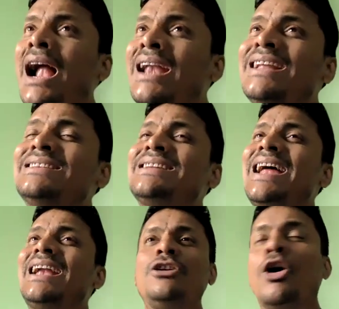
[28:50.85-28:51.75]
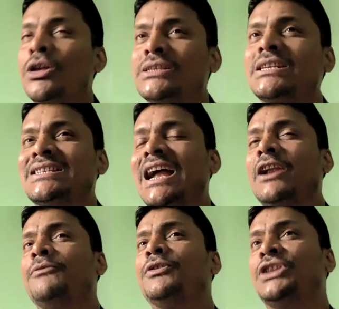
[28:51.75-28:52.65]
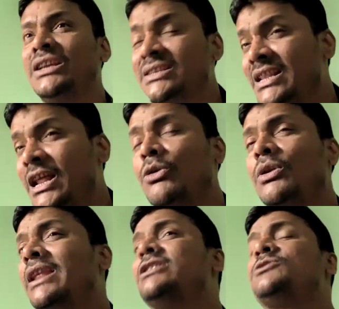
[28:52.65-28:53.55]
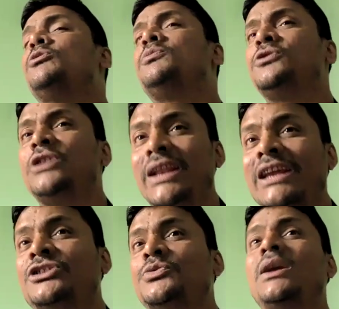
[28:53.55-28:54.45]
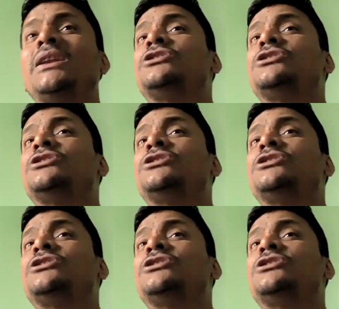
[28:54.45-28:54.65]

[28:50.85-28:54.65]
understand all such kind of things. Now let's move to the next one.